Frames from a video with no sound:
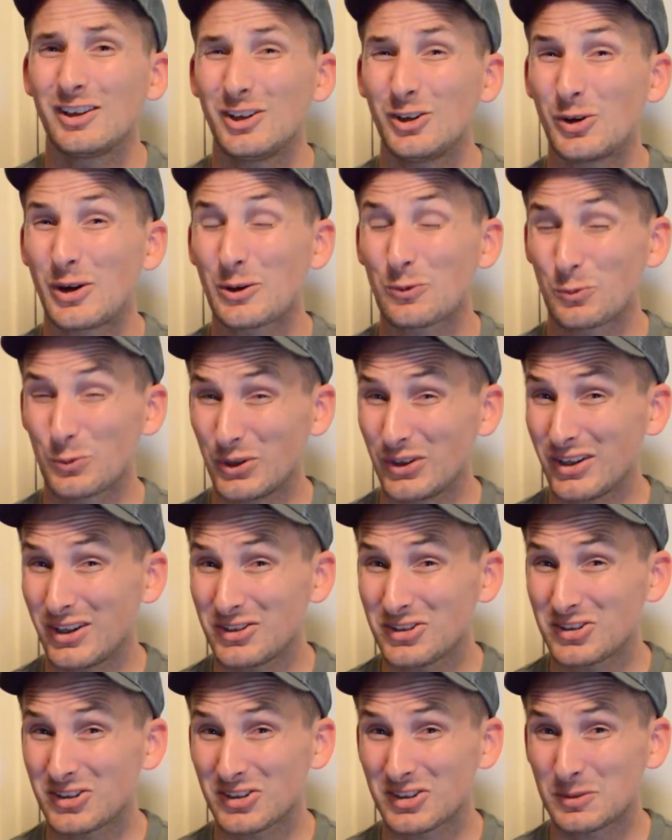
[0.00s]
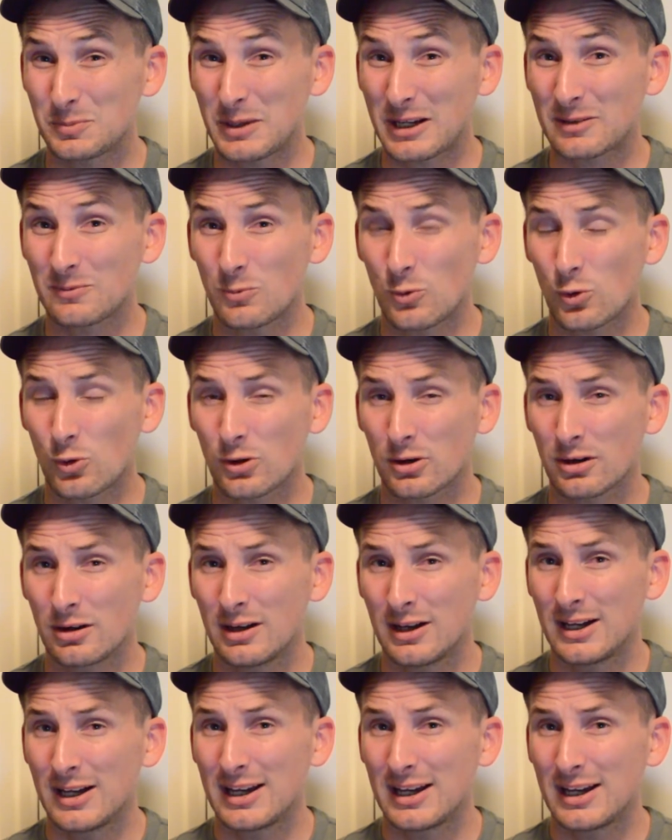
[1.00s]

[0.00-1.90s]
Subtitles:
You know, I really just expect more